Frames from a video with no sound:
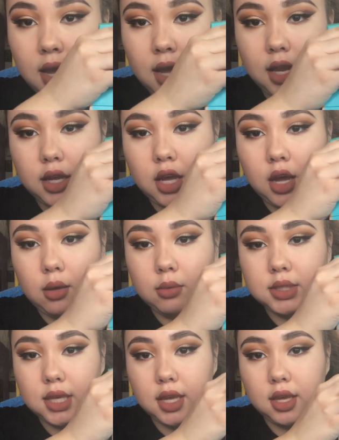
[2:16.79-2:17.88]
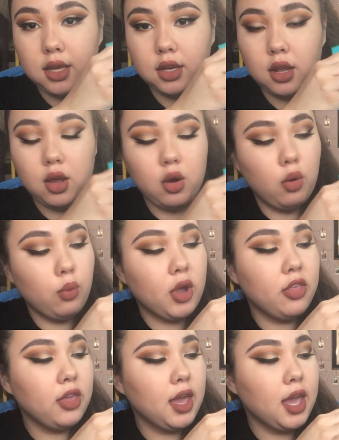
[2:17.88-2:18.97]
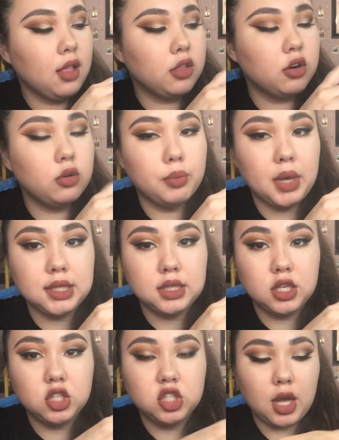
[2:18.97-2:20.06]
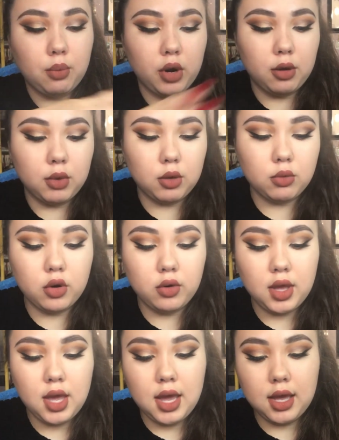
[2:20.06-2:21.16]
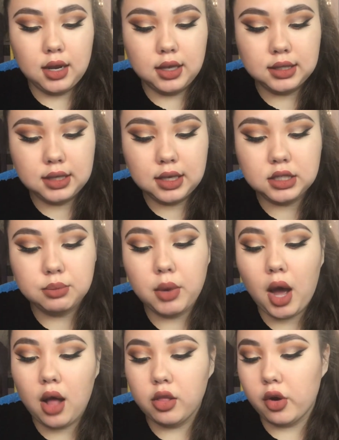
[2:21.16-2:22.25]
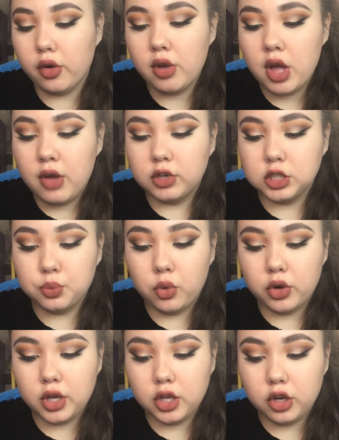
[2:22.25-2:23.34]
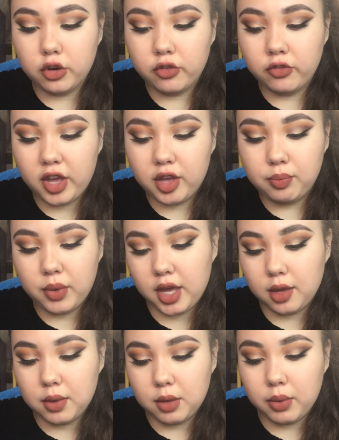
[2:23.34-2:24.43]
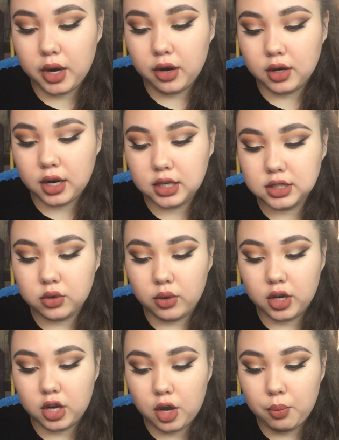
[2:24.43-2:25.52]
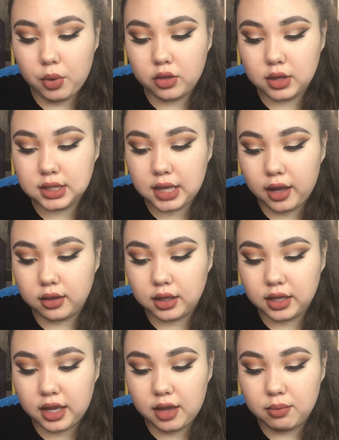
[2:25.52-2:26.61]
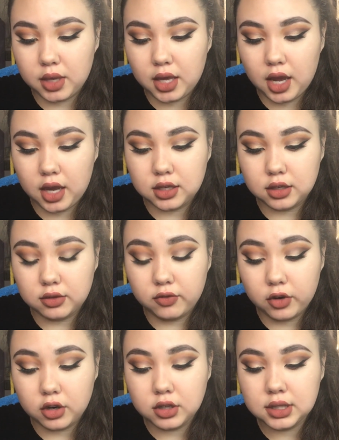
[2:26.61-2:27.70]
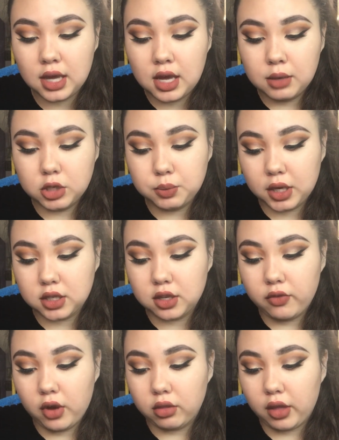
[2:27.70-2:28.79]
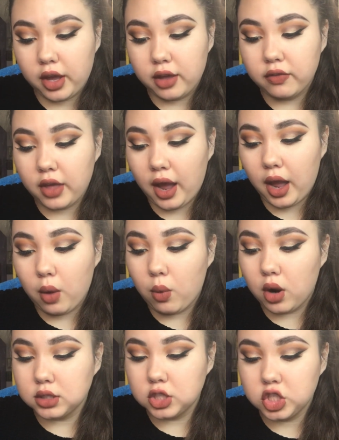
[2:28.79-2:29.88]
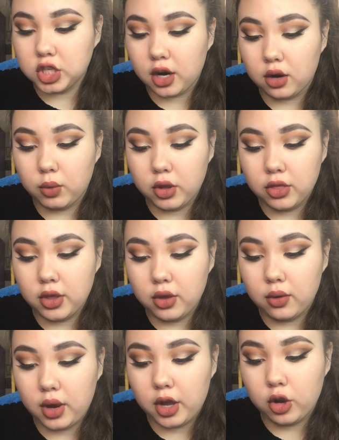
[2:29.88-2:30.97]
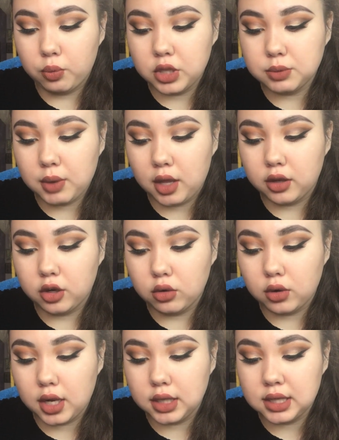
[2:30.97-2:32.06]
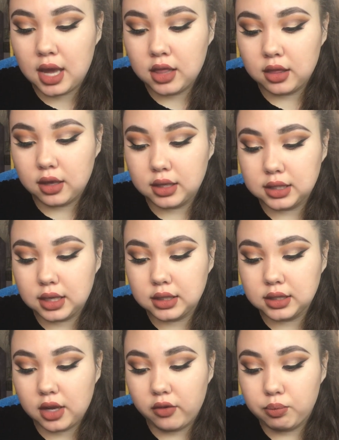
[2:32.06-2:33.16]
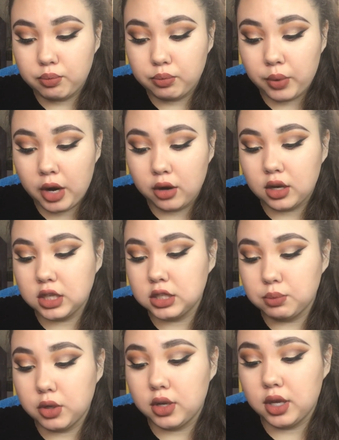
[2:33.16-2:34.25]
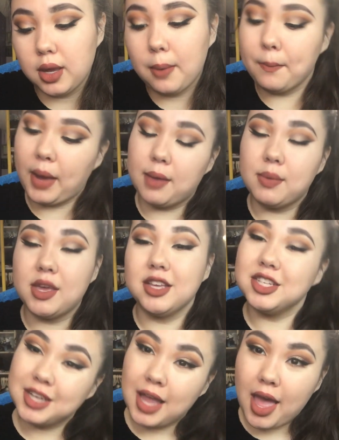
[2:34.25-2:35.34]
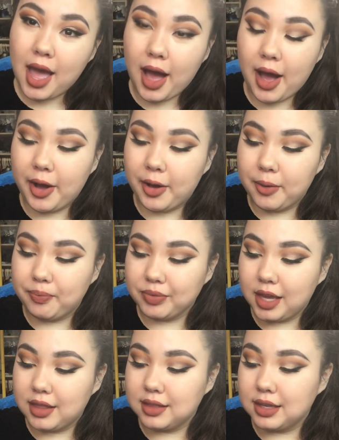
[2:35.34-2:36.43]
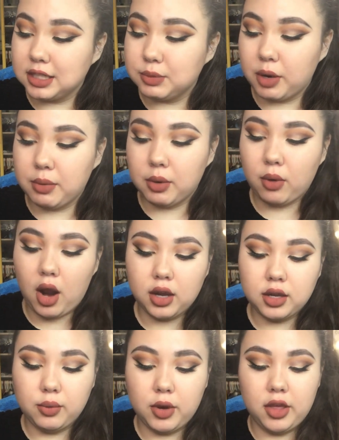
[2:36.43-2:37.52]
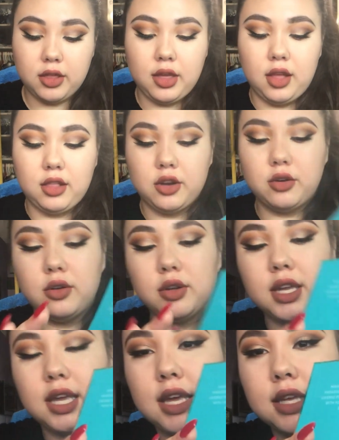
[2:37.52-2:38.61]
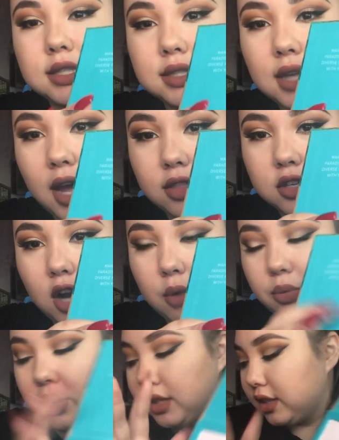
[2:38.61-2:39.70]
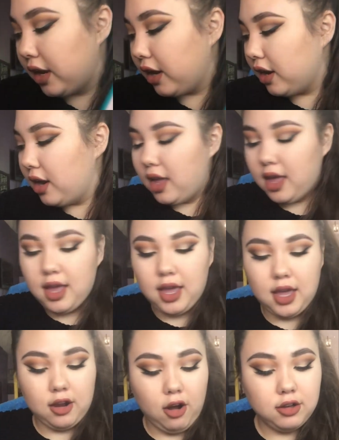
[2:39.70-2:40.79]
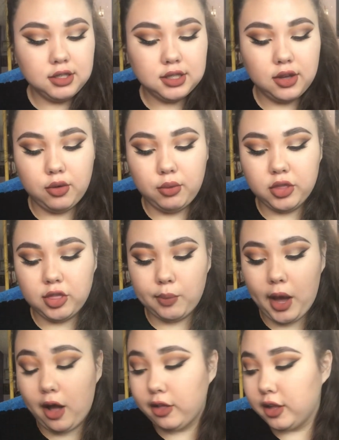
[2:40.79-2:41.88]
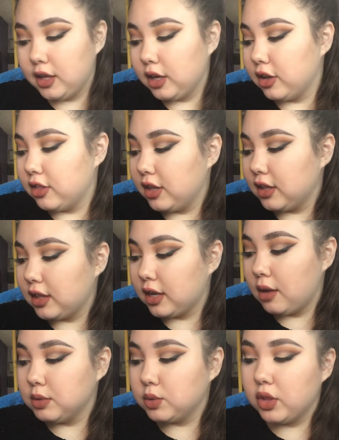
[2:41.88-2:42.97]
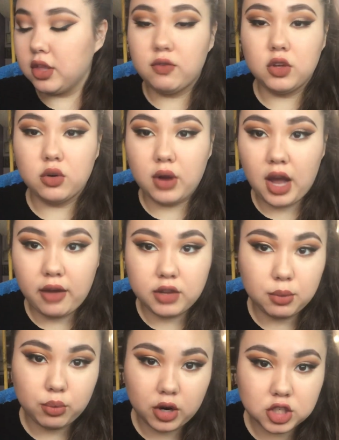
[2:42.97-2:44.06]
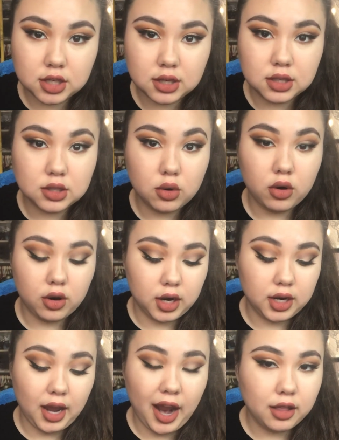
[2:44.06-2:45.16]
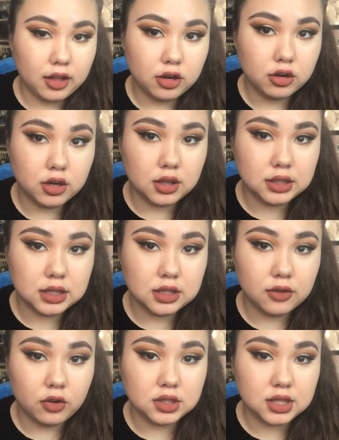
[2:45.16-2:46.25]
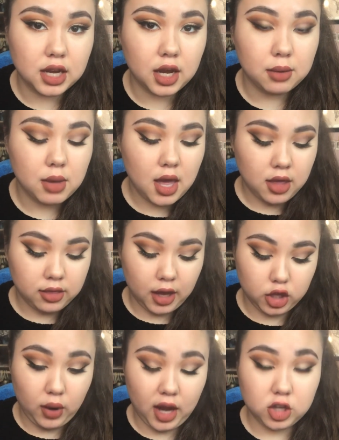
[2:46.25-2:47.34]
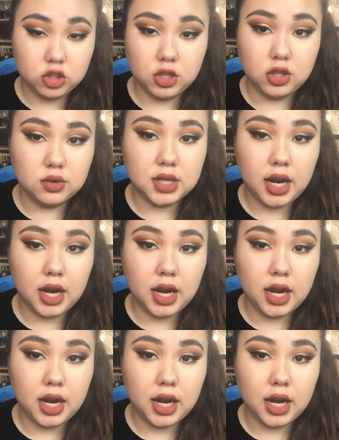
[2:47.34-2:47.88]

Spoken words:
and it comes in with a little message that Bretman wrote, and it says, "Mahalo for supporting your fae babe in paradise. Growing up on this island gave me a diverse perspective on life that I want to share with you. I hope this palette creates the sense of paradise beauty. Bye, bitch." And it's Bretman Rock with a little kiss at the top right there. And also with the palette, a good thing that comes with it, if you don't have any brushes or any highlighter, and this is the first time that you actually use